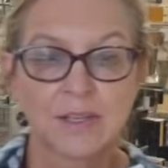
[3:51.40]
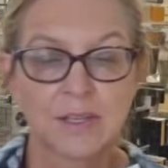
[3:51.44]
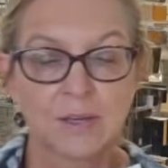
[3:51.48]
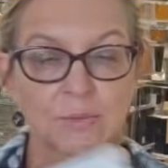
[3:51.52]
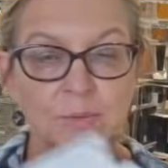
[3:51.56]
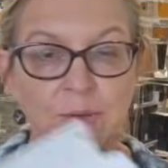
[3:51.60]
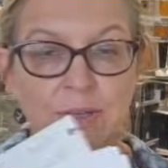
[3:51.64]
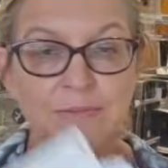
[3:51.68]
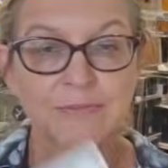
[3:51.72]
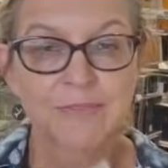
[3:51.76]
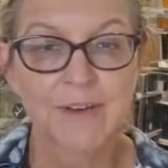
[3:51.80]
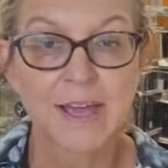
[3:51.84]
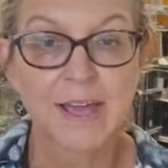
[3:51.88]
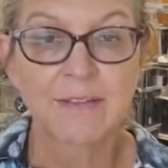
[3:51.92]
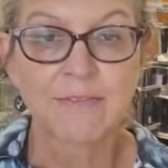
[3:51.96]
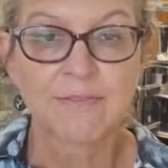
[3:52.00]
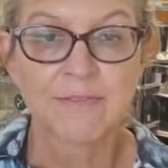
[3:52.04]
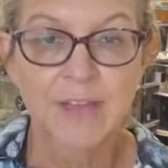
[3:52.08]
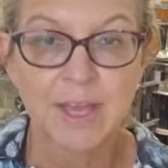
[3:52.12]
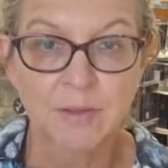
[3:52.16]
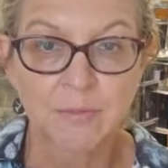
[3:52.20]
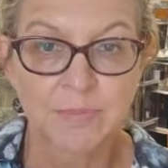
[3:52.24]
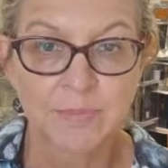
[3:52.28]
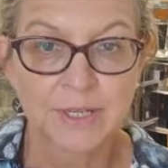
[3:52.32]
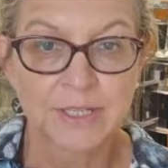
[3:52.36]
we find
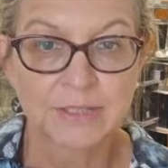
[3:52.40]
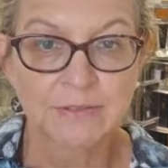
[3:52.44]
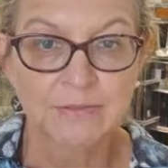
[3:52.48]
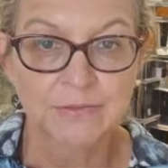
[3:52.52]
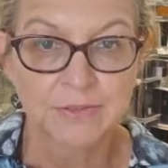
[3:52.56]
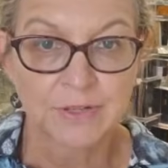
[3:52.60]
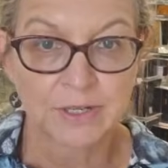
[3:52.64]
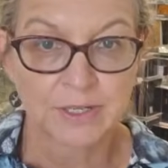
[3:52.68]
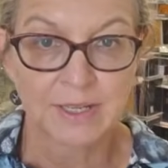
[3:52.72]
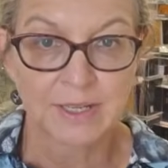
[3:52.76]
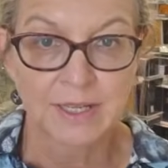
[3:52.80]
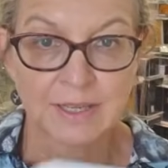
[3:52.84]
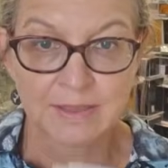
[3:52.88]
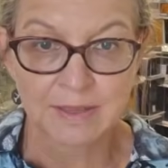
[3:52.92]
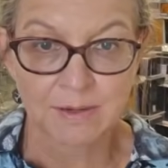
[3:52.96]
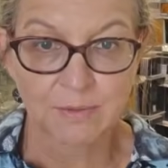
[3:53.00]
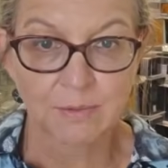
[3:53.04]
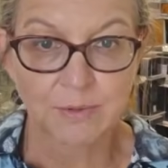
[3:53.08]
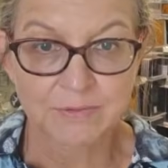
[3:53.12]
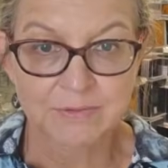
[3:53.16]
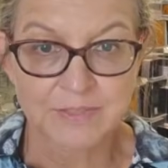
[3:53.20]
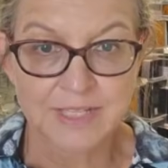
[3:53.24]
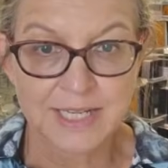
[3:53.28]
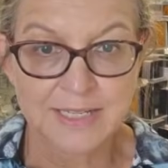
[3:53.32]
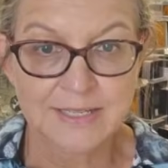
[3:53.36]
fountain pen friendly that
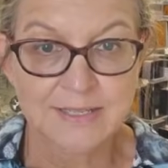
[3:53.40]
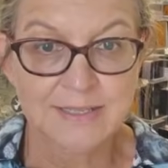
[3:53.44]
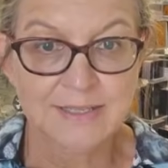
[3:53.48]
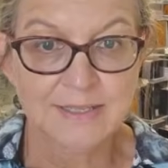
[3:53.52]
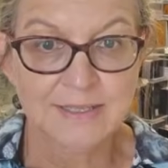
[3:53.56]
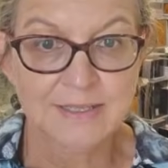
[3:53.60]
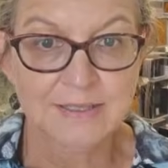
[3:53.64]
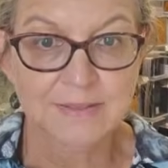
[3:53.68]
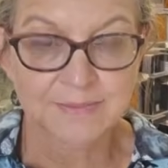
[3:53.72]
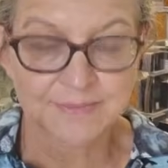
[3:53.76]
we've tested.